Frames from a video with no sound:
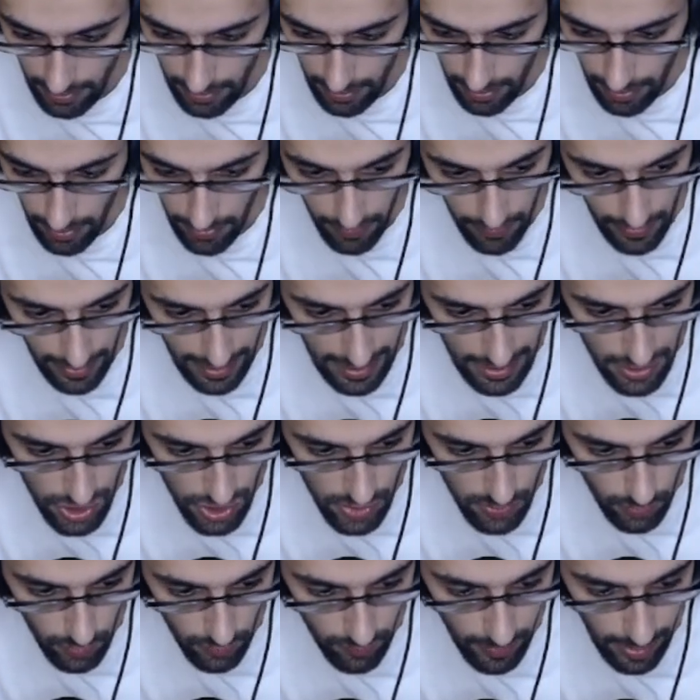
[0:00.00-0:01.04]
Then I just
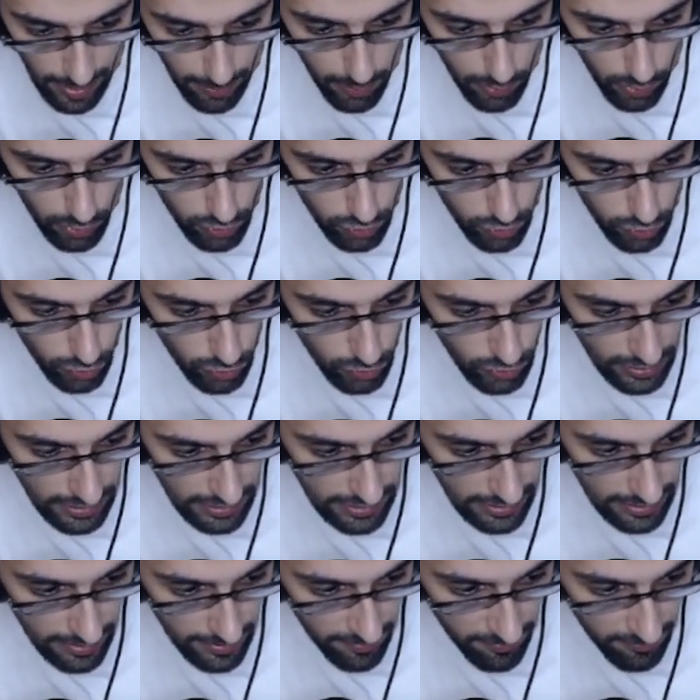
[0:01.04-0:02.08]
moved my pawn to
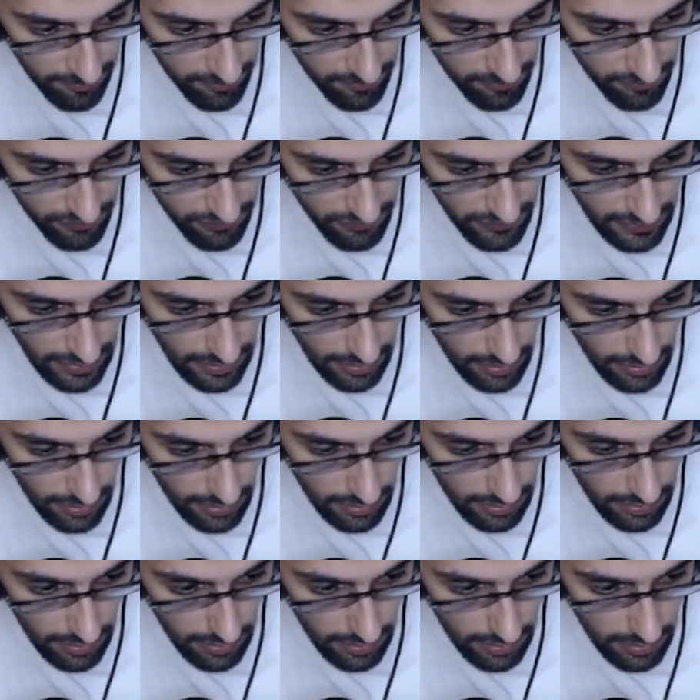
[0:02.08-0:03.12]
d2
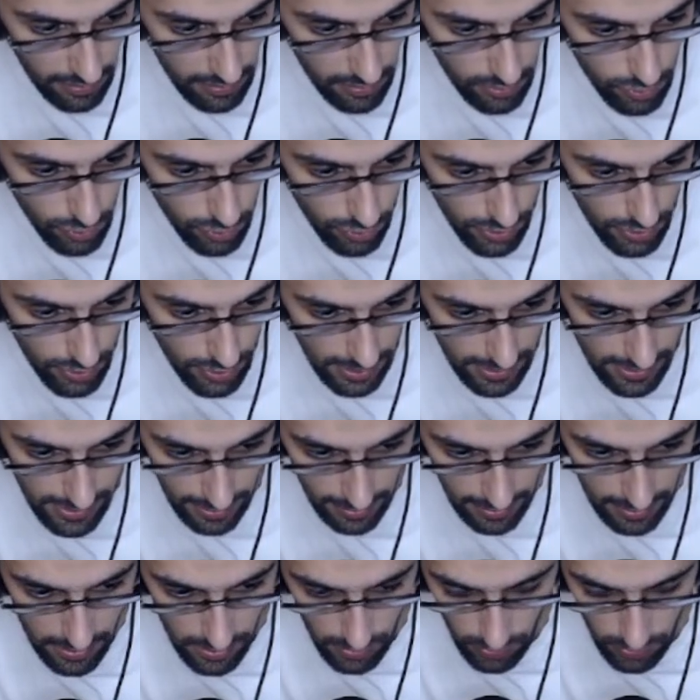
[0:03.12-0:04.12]
to attack his